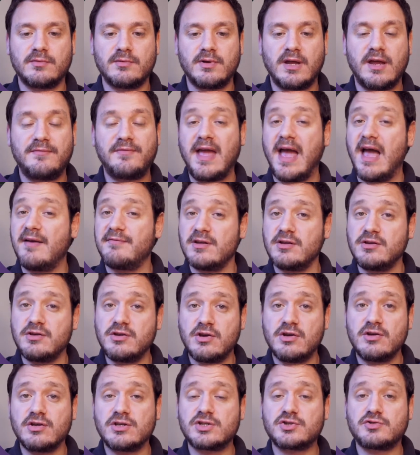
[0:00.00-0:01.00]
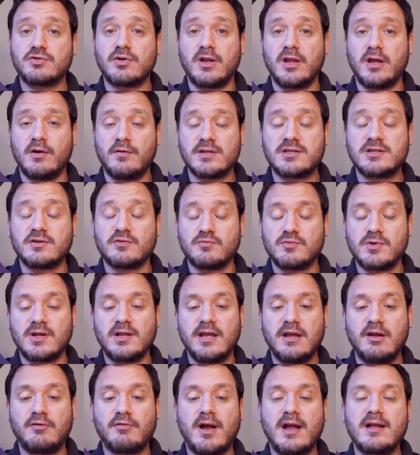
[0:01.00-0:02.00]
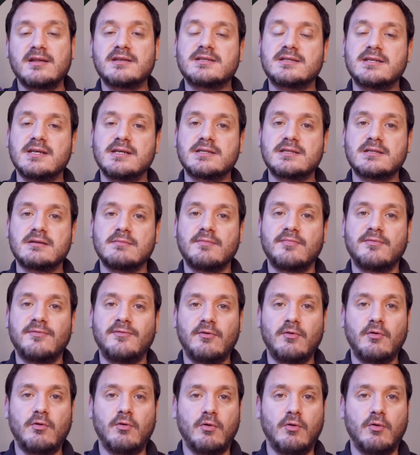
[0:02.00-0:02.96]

If you haven't used Trello, it's a really great system for